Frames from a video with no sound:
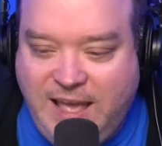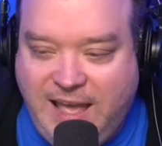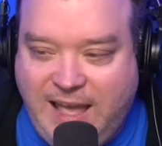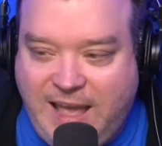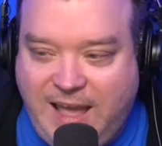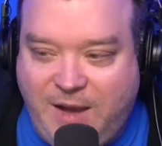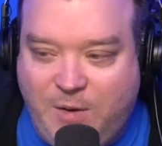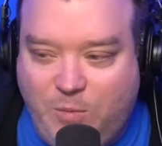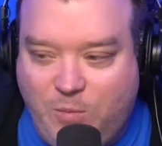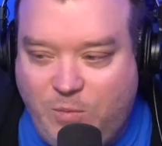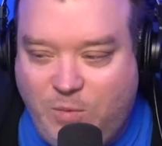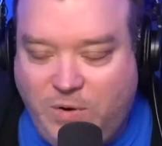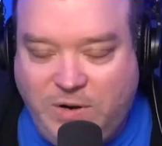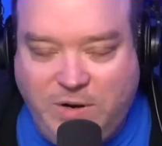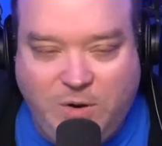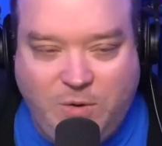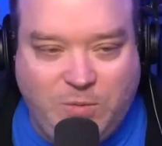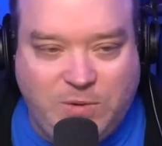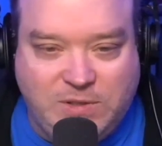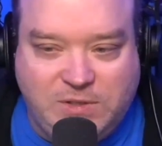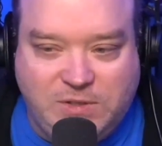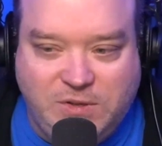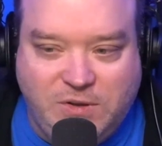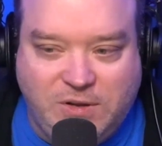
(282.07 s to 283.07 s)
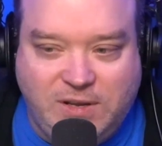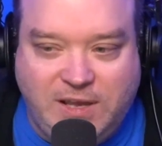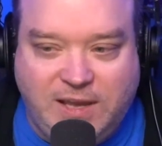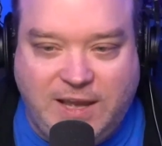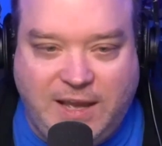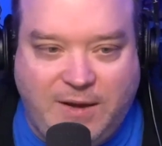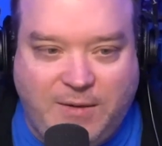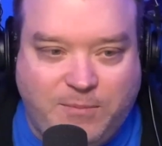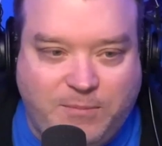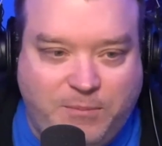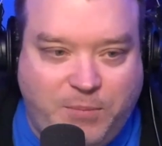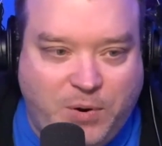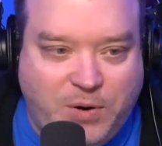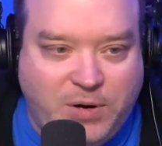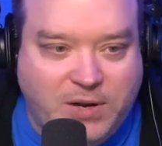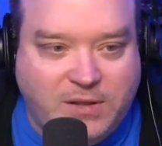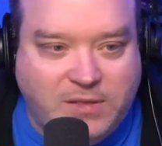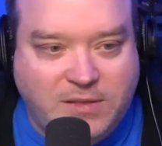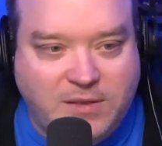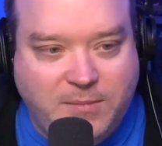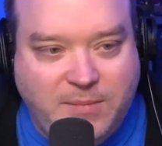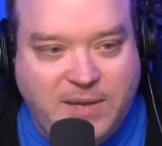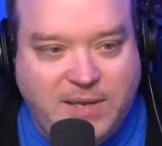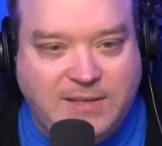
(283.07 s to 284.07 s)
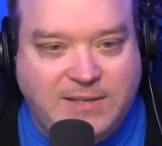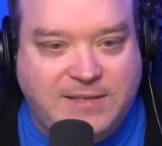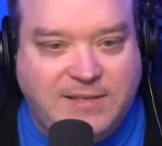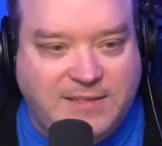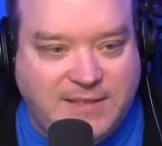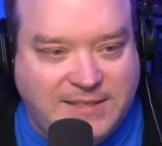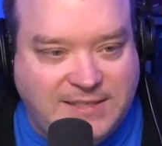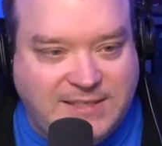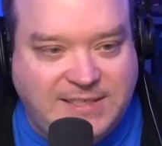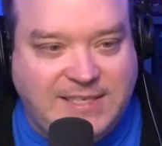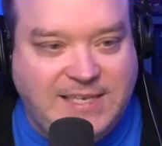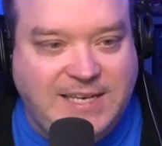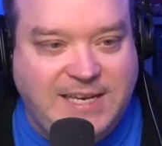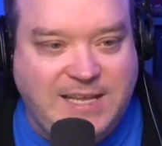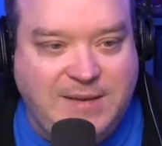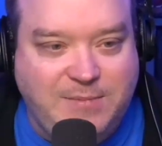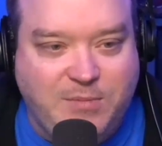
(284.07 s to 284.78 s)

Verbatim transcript: And when no one's looking, I'm putting them into the CD